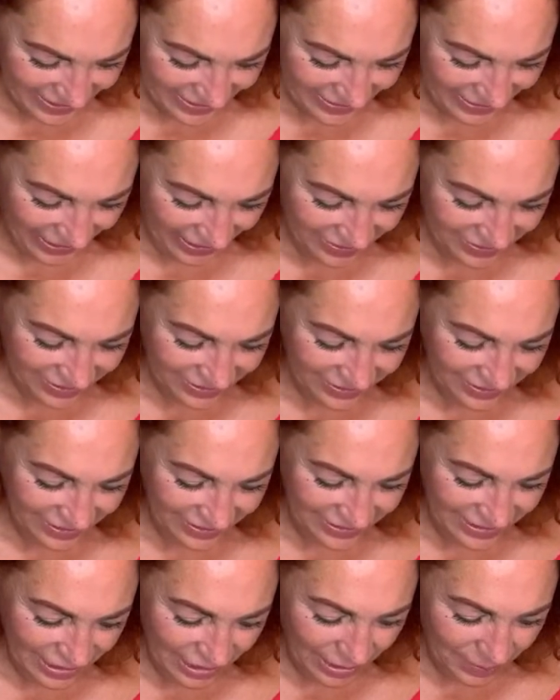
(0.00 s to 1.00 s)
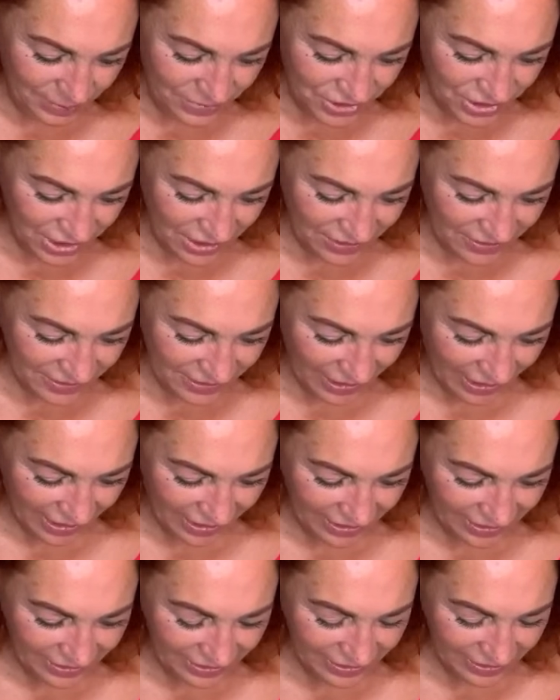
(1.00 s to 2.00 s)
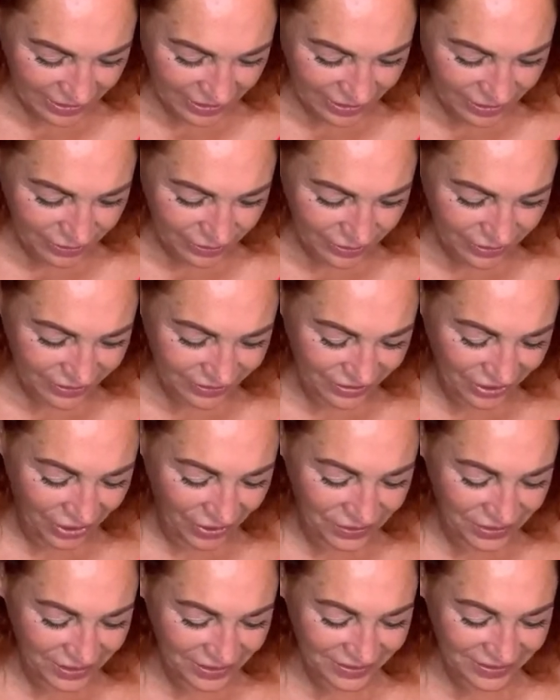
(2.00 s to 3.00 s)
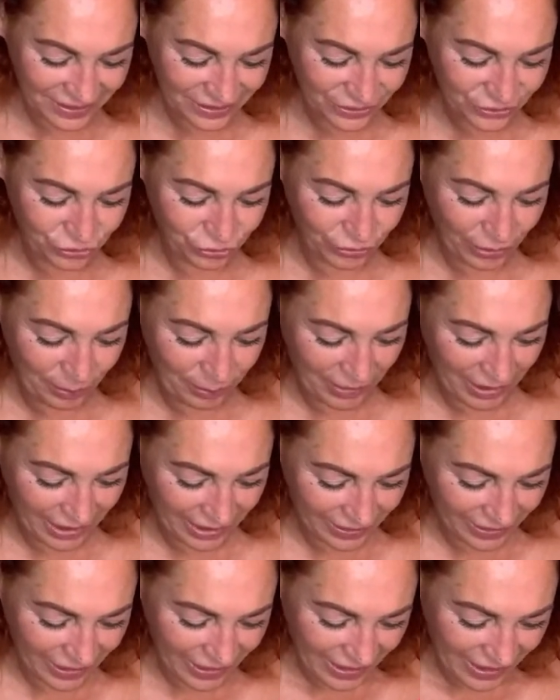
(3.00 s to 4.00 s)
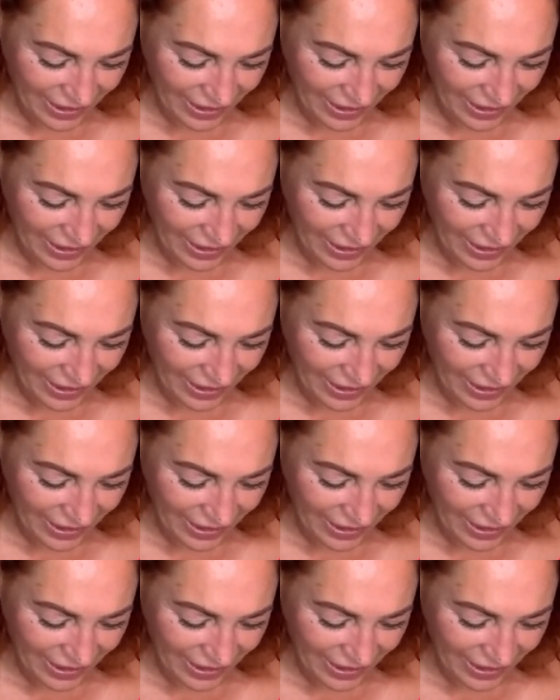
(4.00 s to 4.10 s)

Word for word: Katie says lime cheesecake. Tony says dripping.